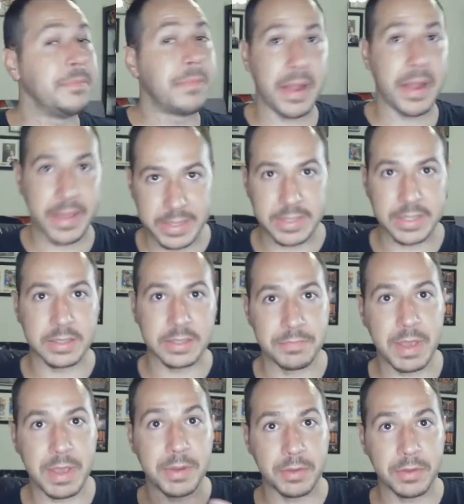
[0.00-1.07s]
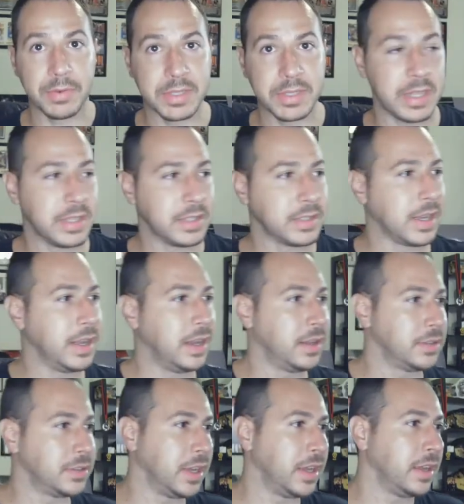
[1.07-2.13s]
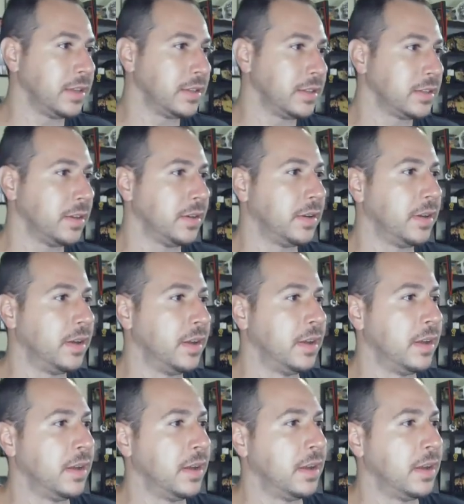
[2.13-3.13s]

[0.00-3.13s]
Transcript: in my case, it's me, but you would say this guy LJ. So